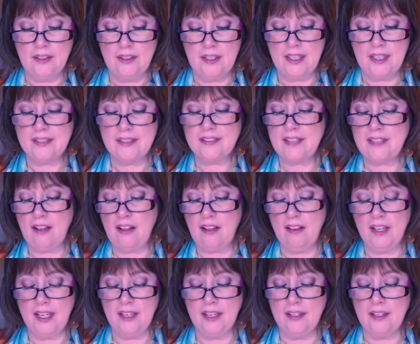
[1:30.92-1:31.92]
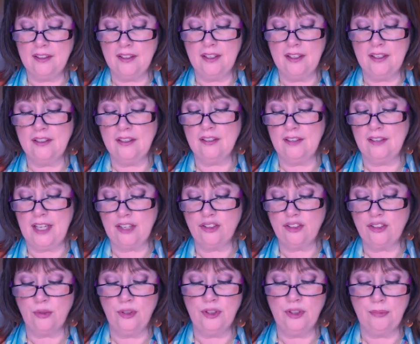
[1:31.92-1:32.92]
excel in
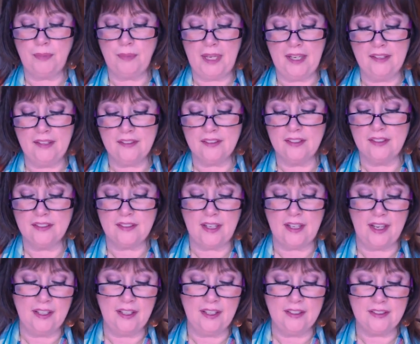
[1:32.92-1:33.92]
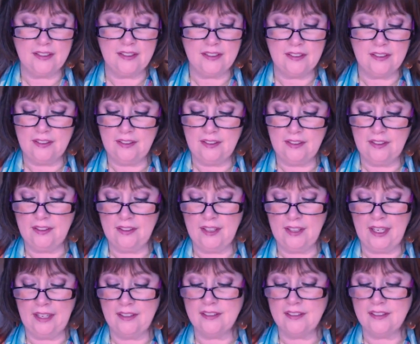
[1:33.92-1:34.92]
intellectual debates and
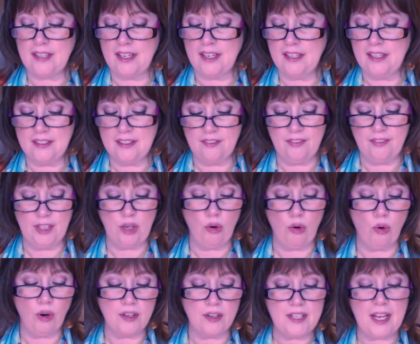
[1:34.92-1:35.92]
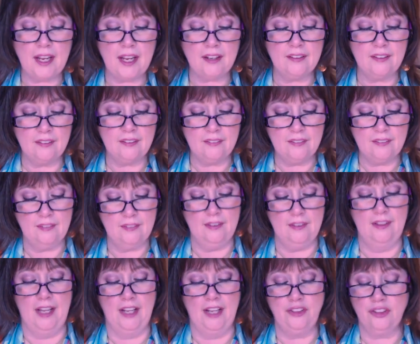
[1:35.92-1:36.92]
scientific or
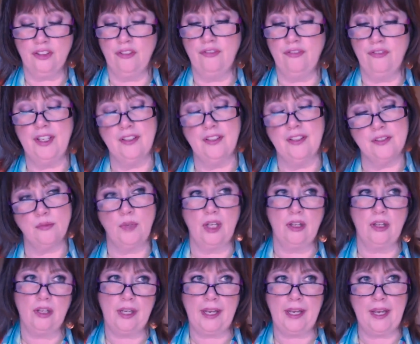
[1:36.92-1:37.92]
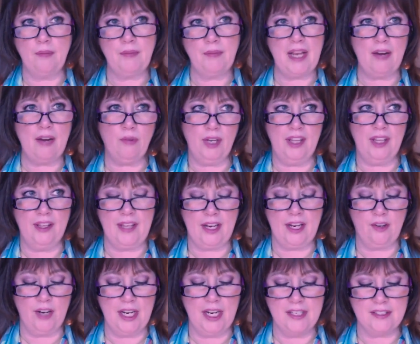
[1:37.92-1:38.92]
technological fields. Well, I'm not really
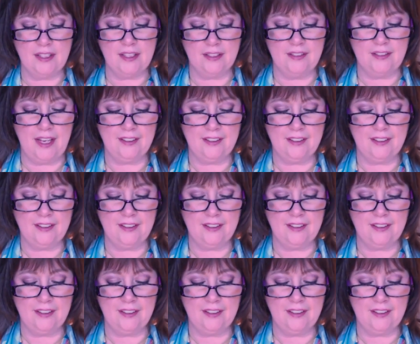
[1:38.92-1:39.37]
that great at